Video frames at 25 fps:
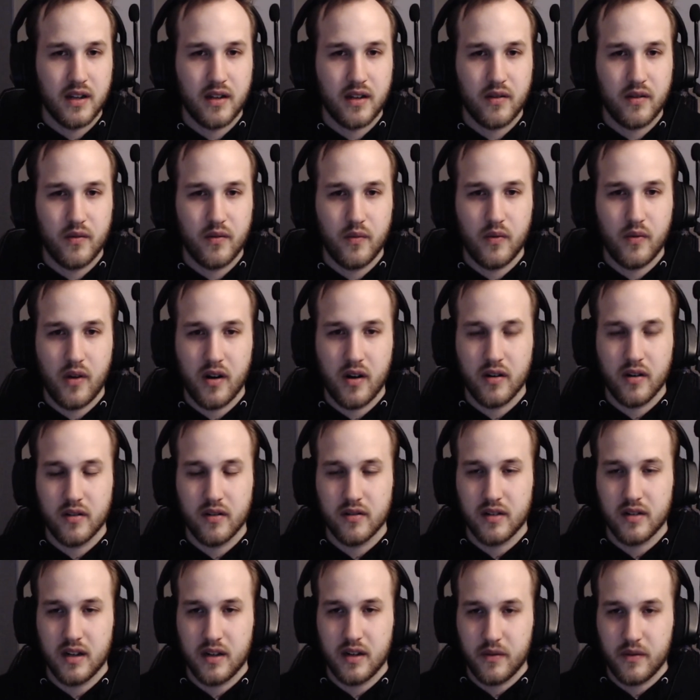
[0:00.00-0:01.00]

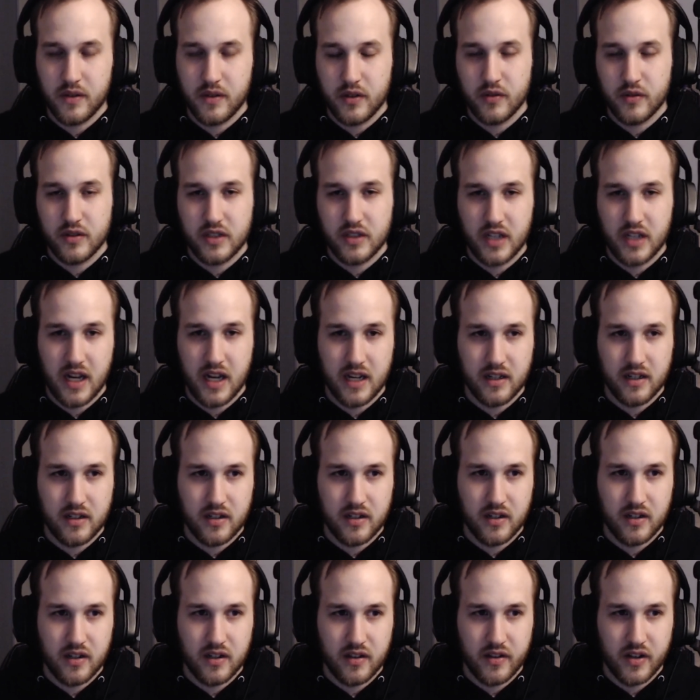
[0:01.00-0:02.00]
enchant
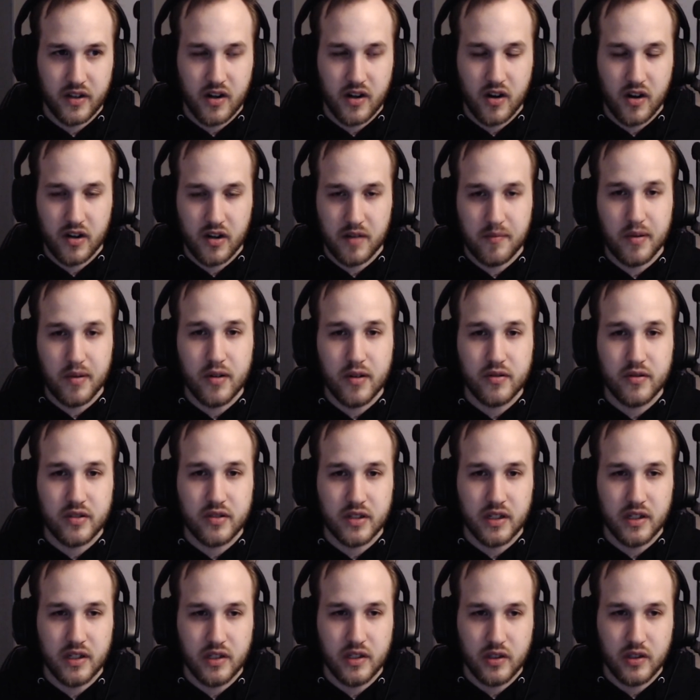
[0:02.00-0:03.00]
the card
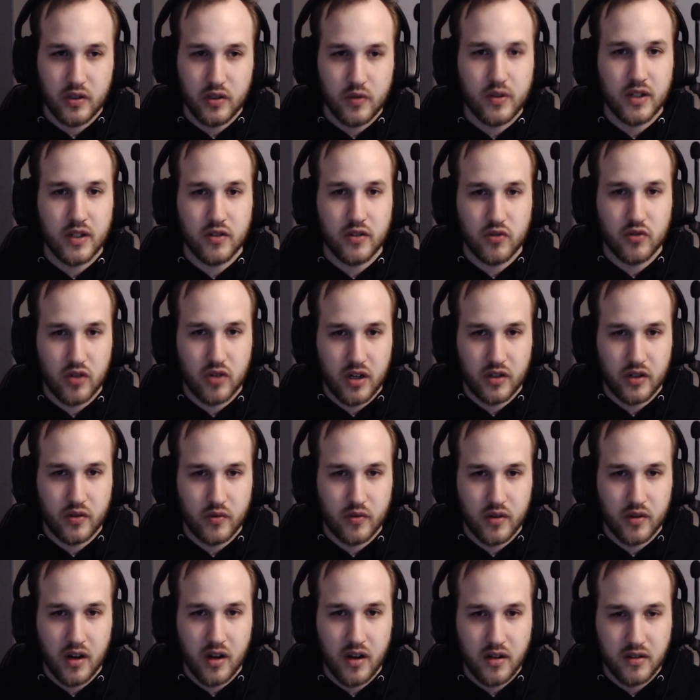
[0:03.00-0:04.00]
Ambrosia, you can draw 2
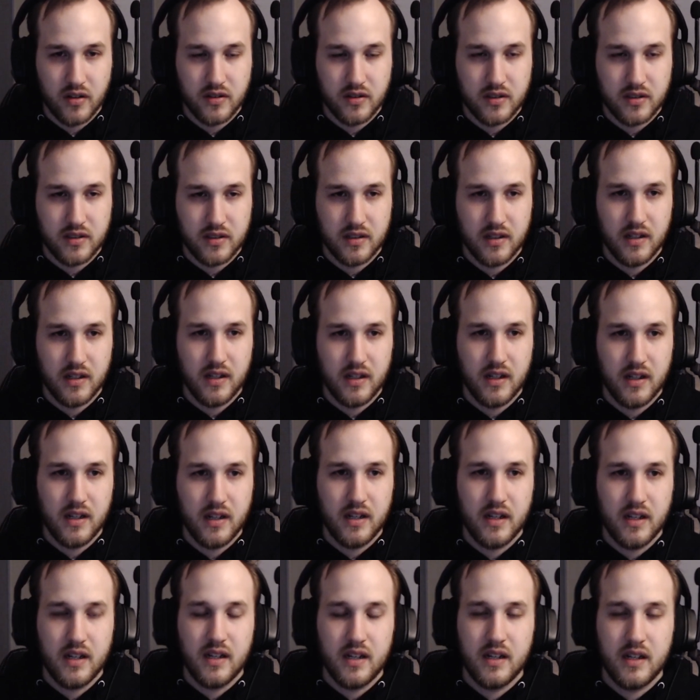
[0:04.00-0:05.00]
cards
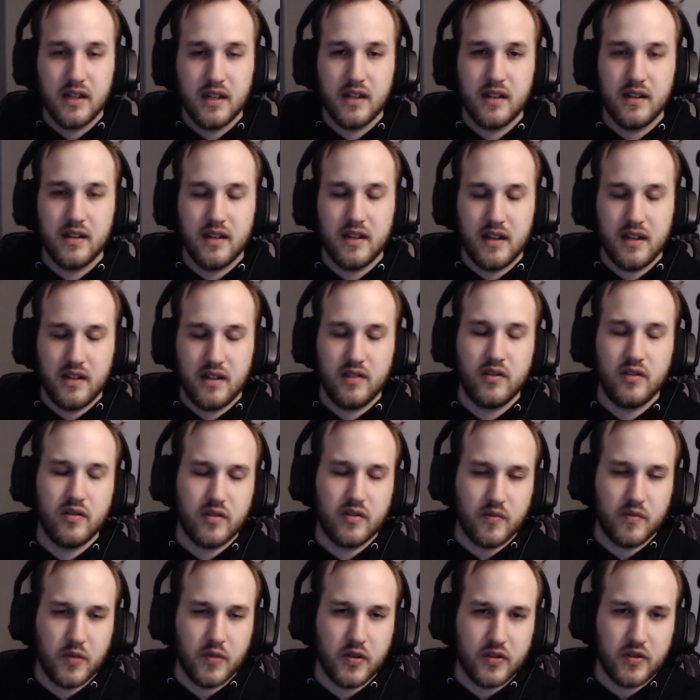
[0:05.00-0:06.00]
and use
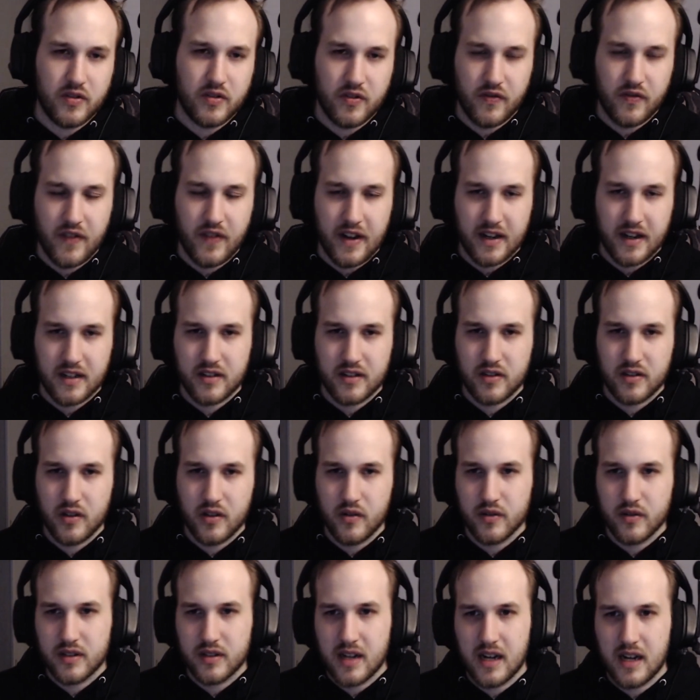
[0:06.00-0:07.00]
Ambrosia's effect. So
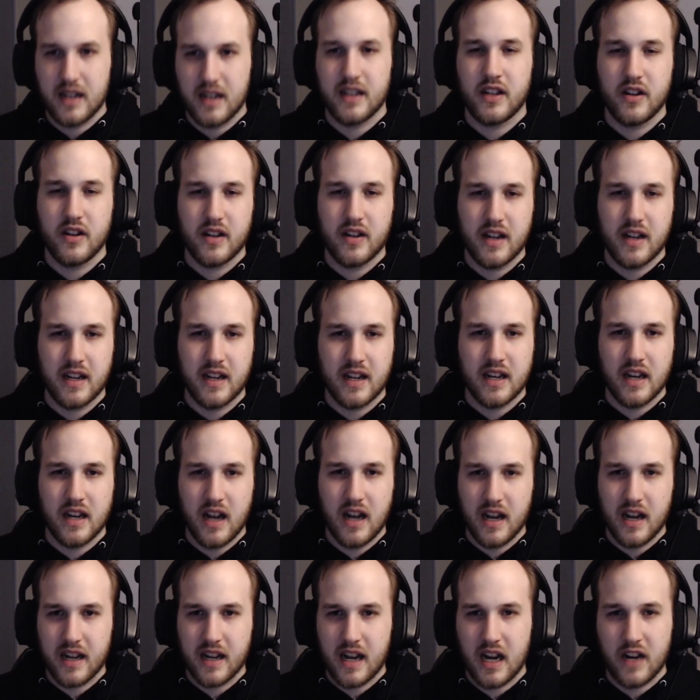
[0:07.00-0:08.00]
it's kind of like you're getting a
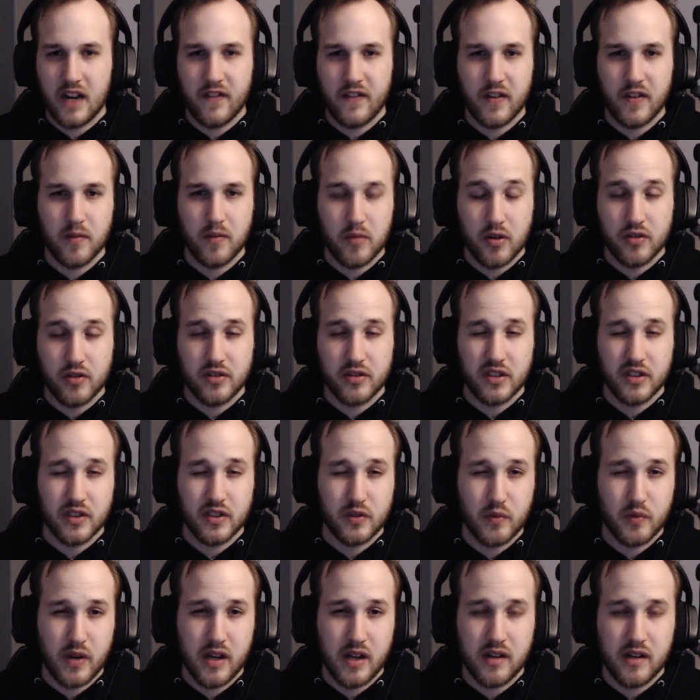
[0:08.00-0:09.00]
Nog out of your Ambrosia as
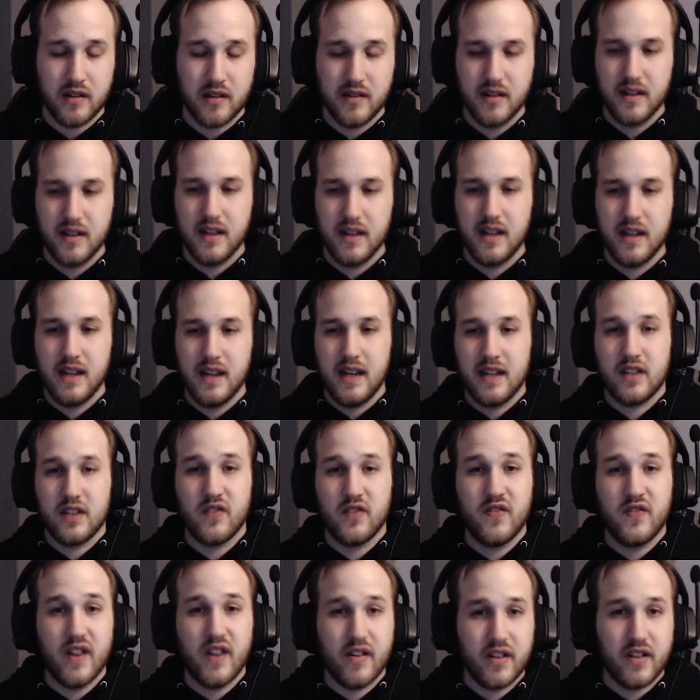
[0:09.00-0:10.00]
well. It's a
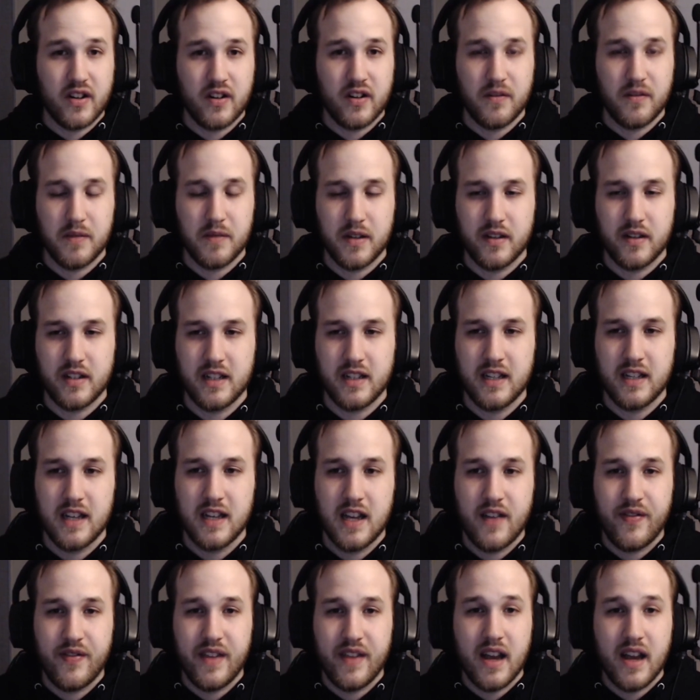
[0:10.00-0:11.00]
very good ability.
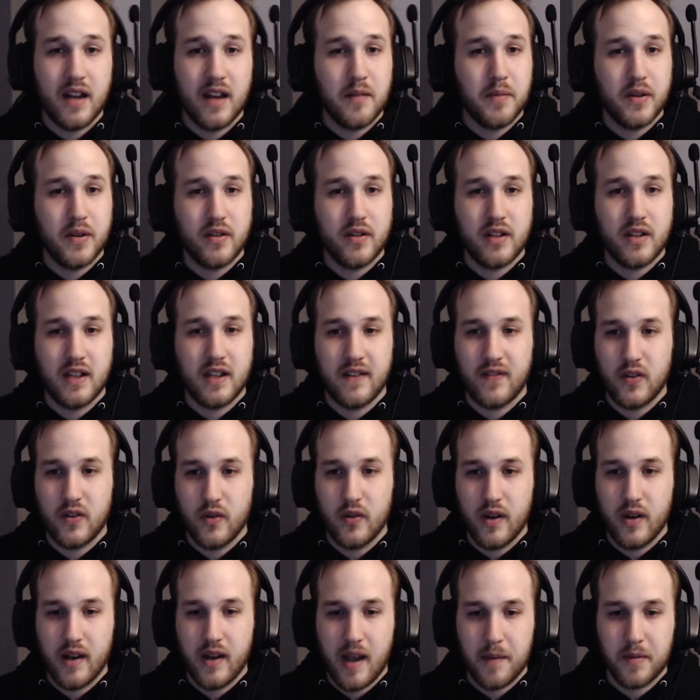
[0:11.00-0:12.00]
That ability, if you
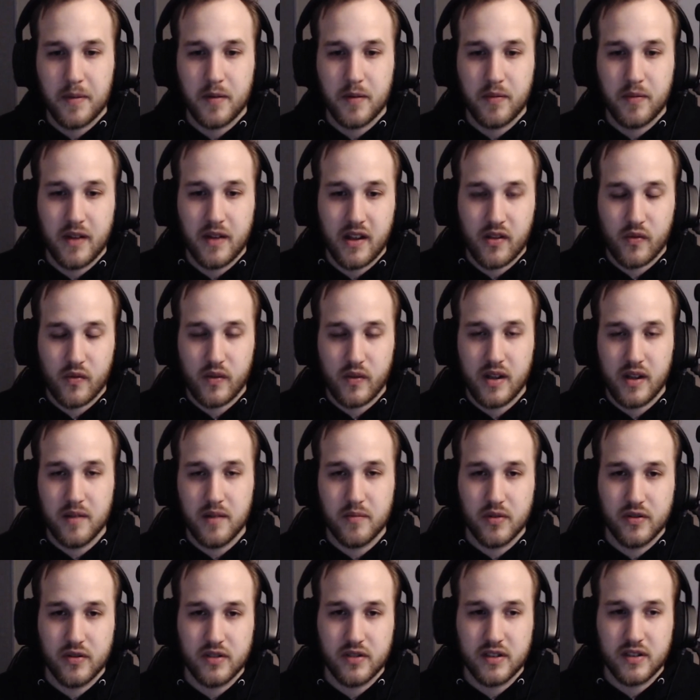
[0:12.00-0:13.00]
happen to play 3
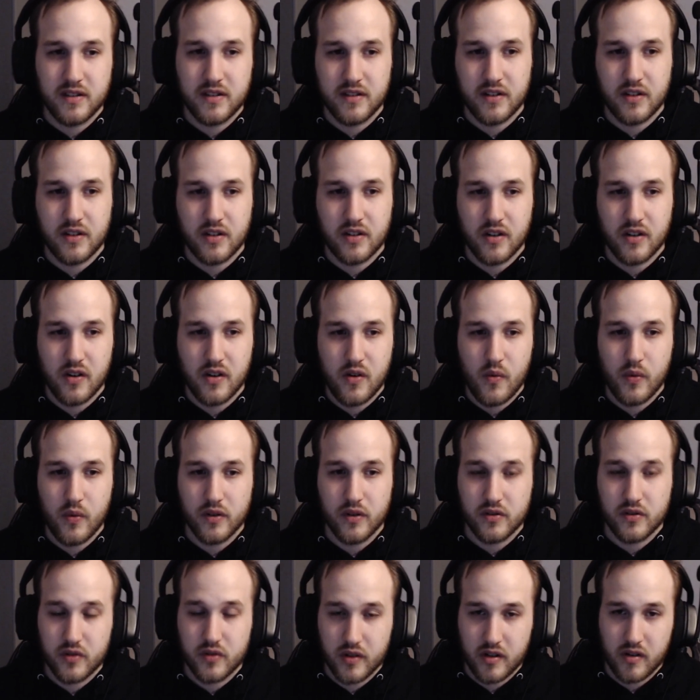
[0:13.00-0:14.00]
Ambrosias in a turn, will
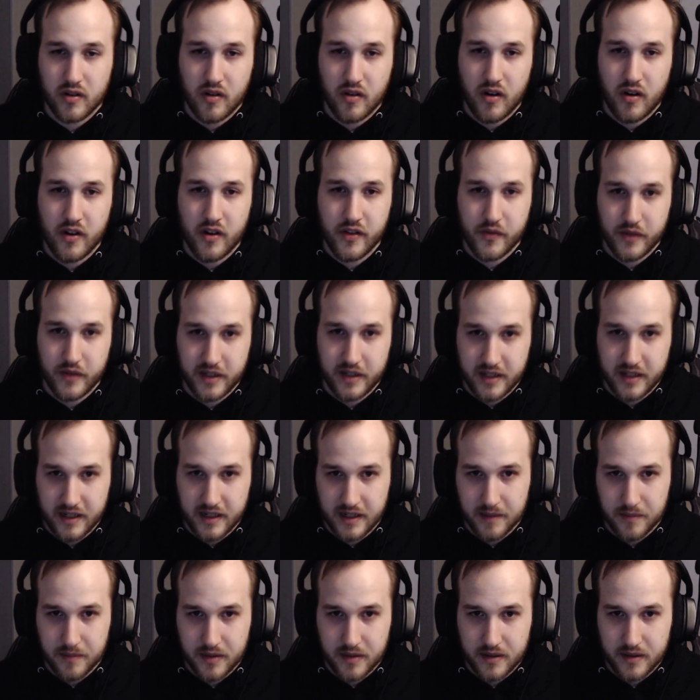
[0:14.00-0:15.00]
trigger all 3
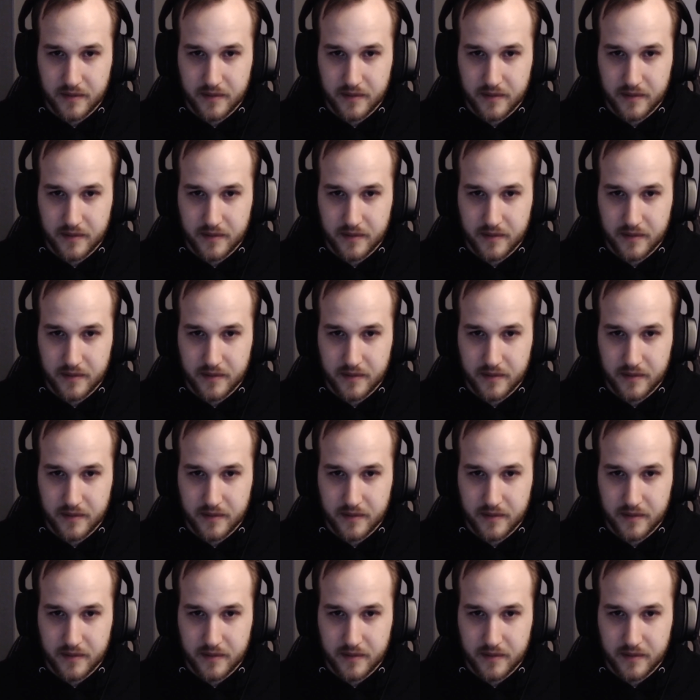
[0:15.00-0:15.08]
times.